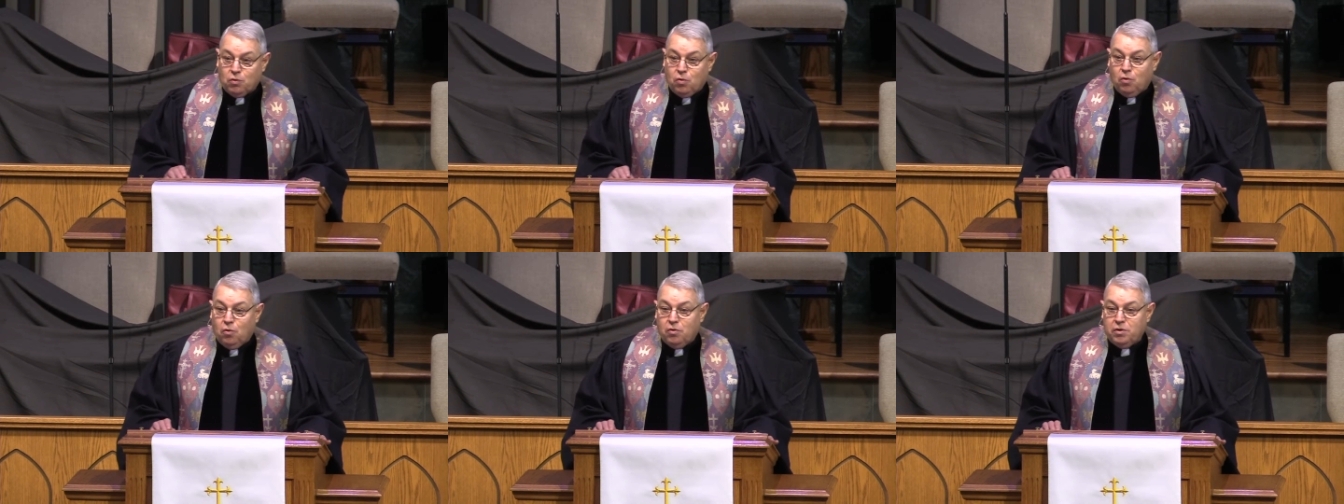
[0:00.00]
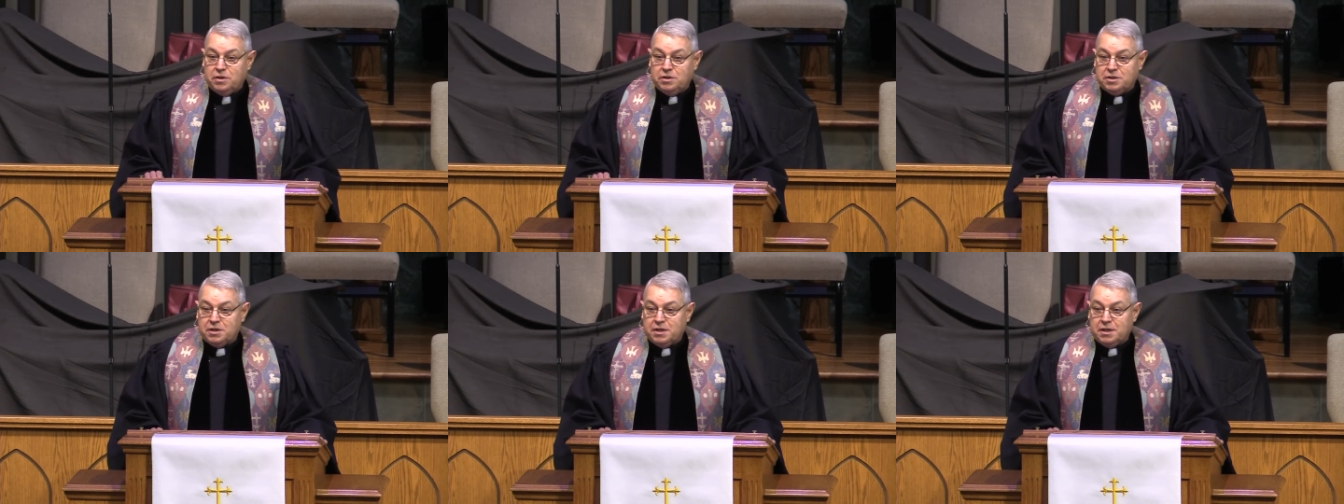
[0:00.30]

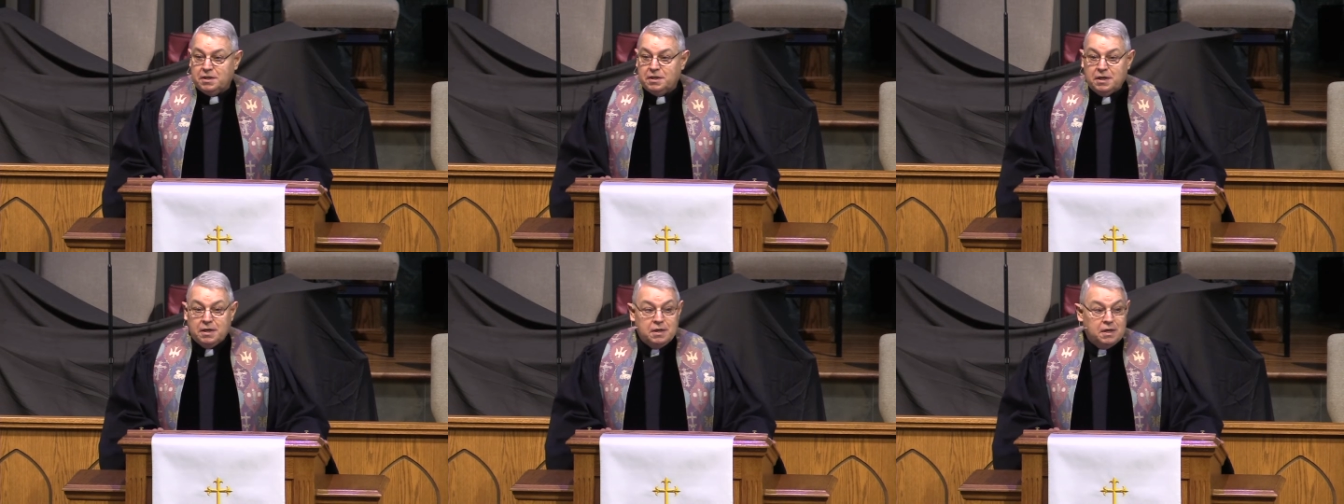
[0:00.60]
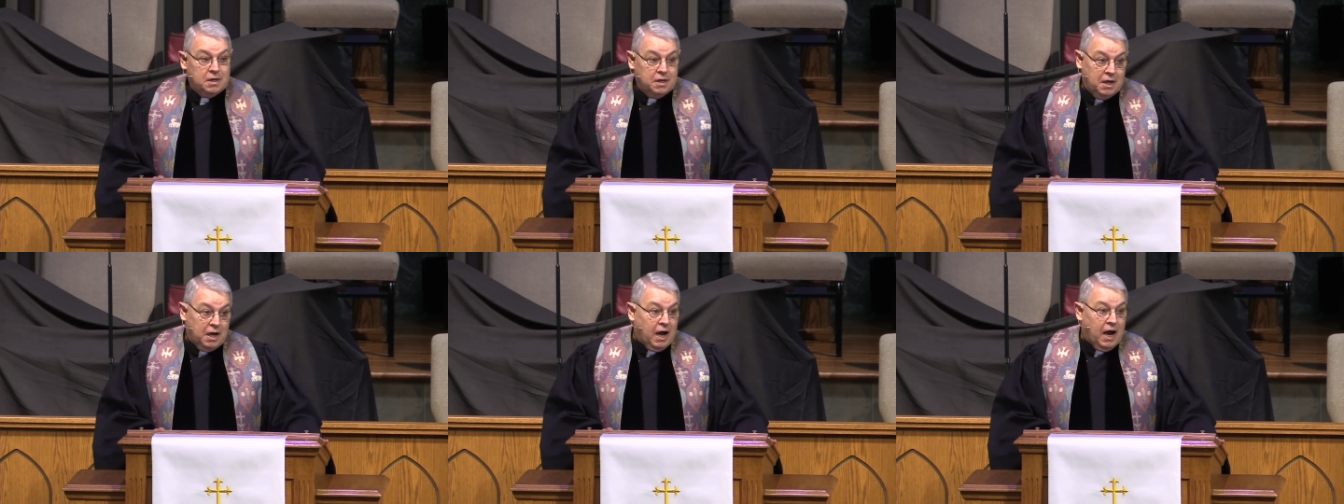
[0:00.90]
quarantine.
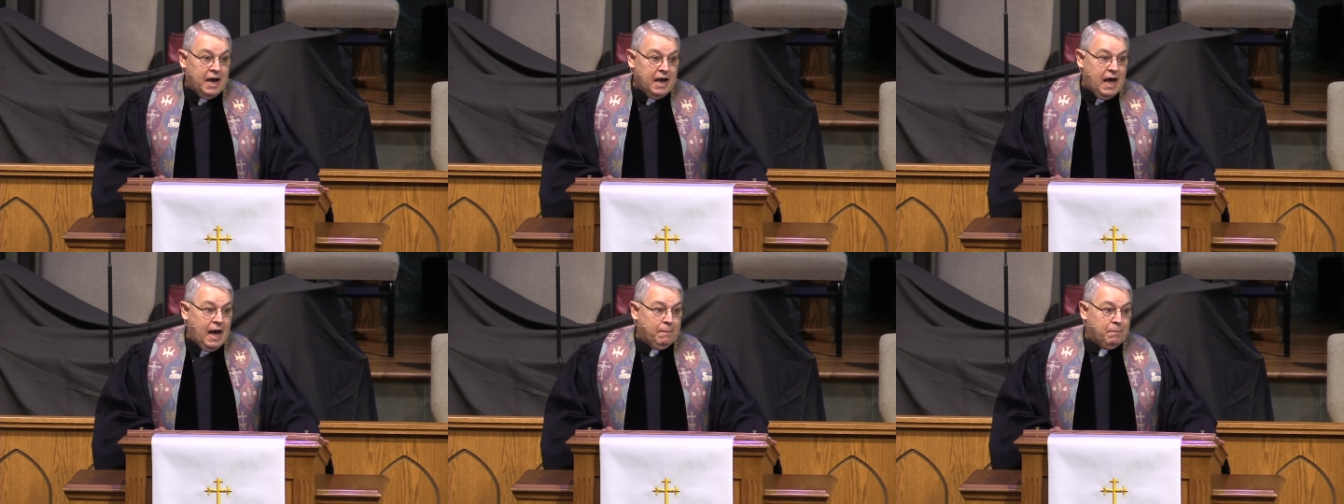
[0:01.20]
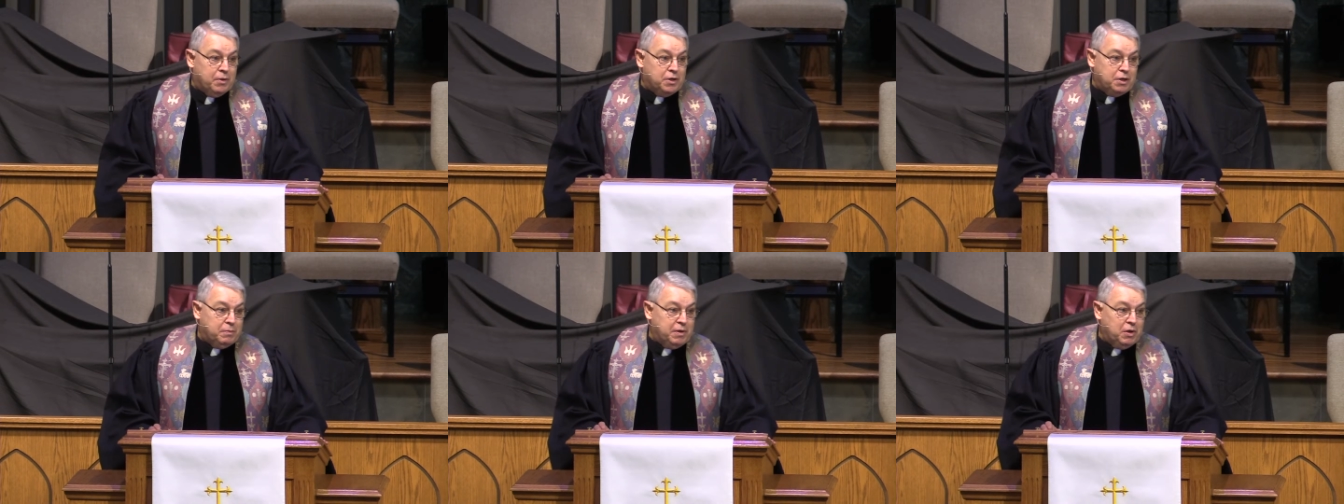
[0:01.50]
I
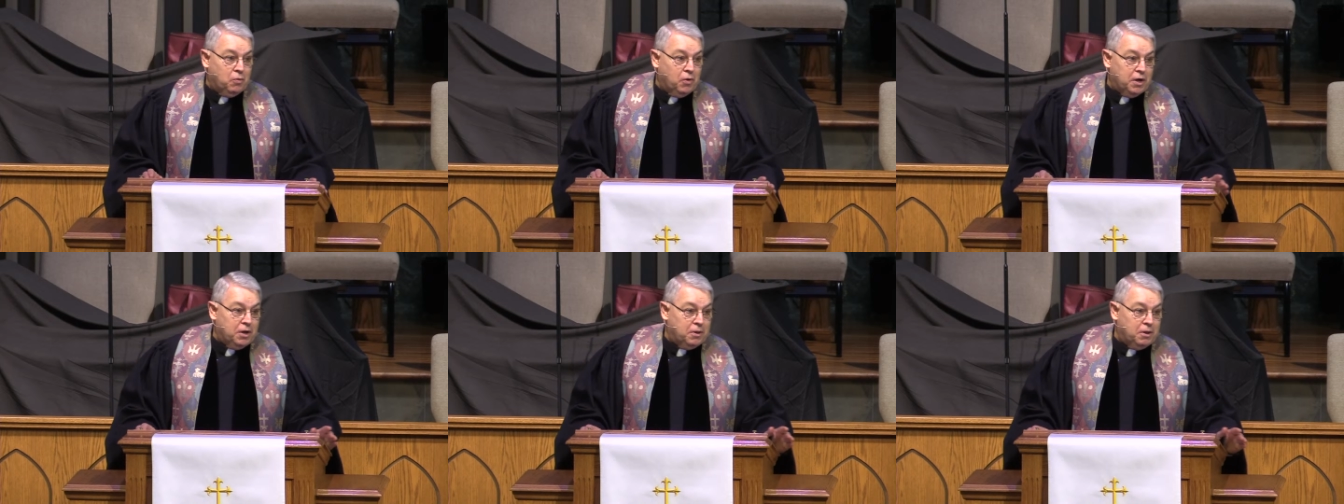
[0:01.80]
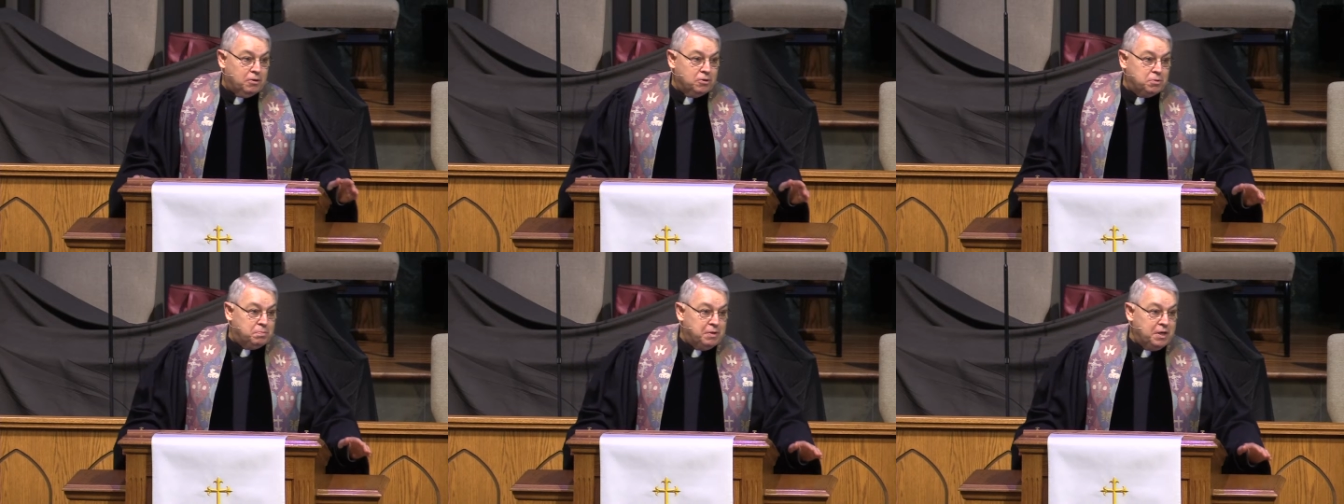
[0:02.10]
happen to be one of
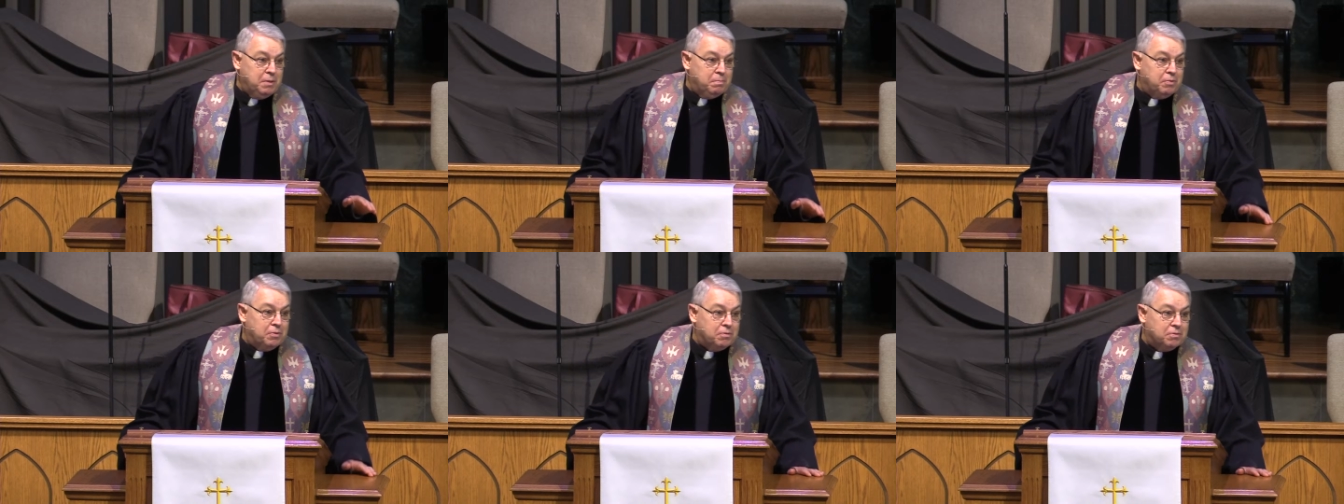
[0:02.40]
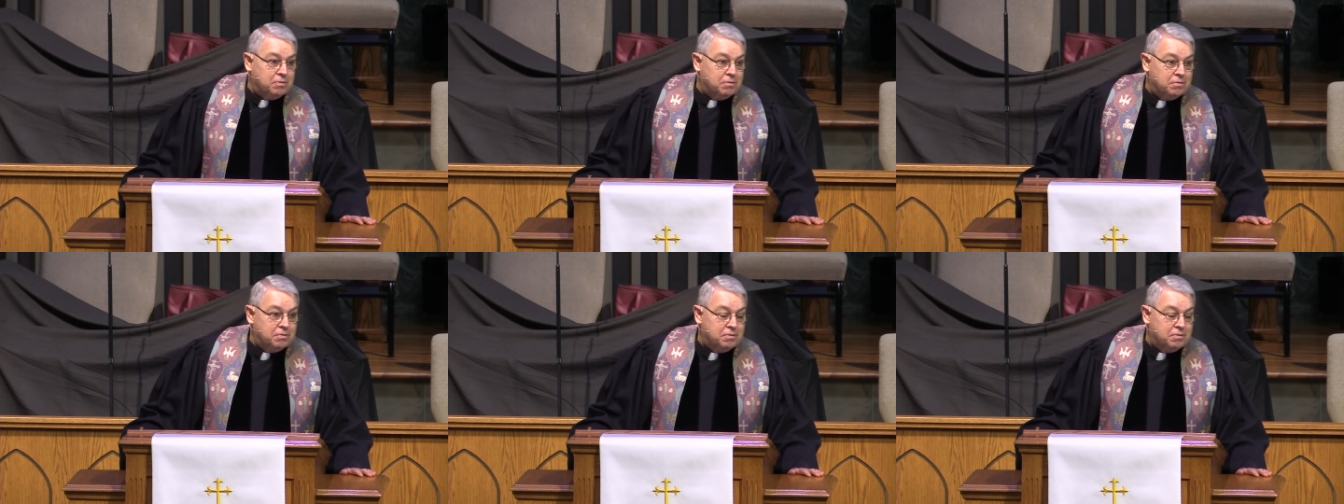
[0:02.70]
those people.